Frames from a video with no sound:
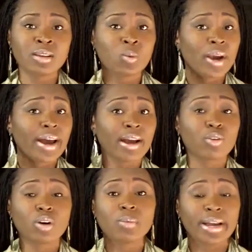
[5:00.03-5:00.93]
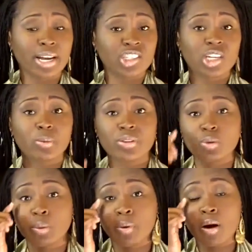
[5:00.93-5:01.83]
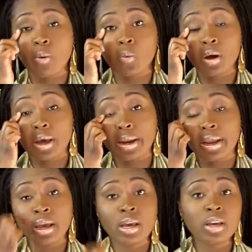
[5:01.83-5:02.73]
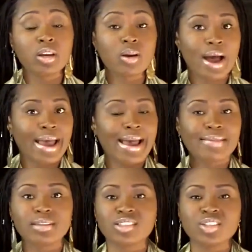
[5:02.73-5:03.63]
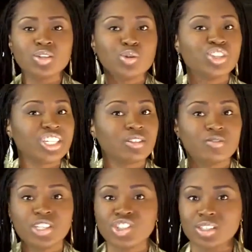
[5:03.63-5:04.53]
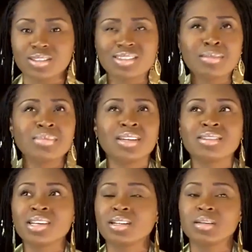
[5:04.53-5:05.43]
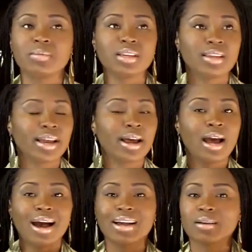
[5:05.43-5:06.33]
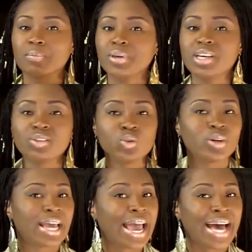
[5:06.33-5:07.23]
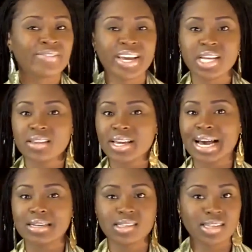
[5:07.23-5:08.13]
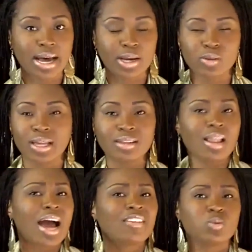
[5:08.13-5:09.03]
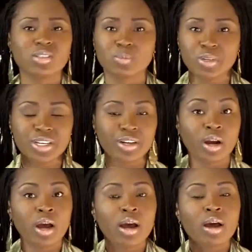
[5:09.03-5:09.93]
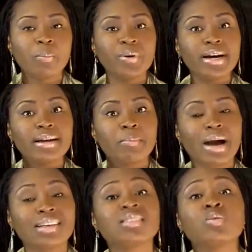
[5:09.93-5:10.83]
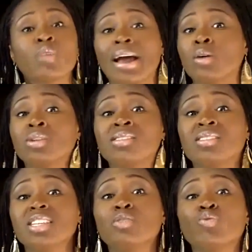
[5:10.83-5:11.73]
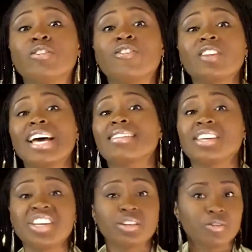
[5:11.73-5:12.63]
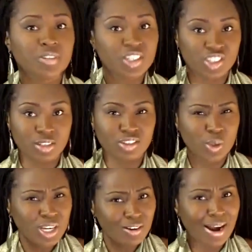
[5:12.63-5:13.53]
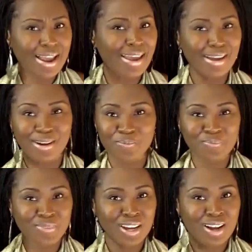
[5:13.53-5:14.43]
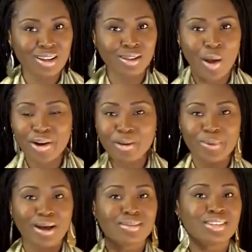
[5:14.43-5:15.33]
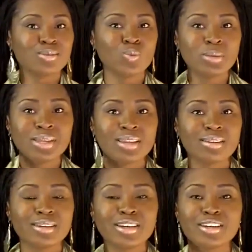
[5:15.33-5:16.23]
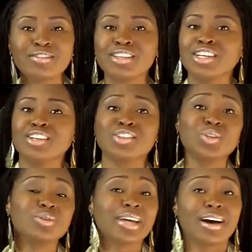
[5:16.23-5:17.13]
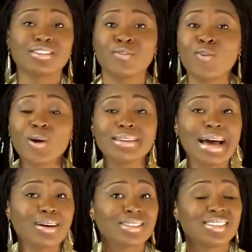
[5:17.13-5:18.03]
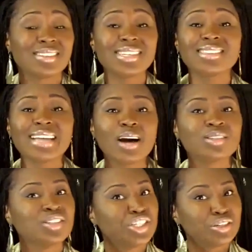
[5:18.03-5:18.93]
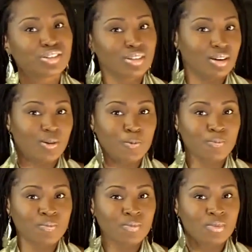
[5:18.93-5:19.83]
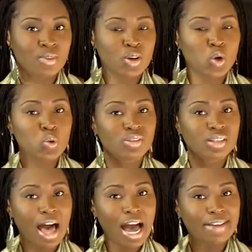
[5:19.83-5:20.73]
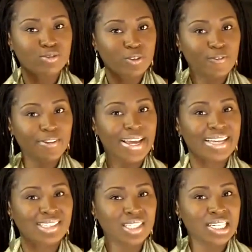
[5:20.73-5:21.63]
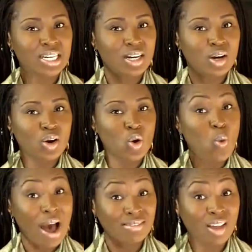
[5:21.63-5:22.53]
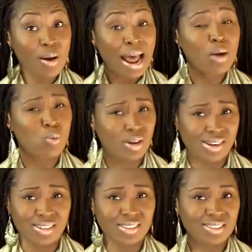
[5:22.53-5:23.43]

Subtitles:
way I grew up, like I shared with you in part one, I had this huge inner vision, something telling me that I could be, do, and have anything I desire, that life was bigger. But my surroundings didn't reflect the inner vision. So here I am, learning about these women that lived 2,000, 4,000, 6,000 years ago, whose lives reflect who I thought I was.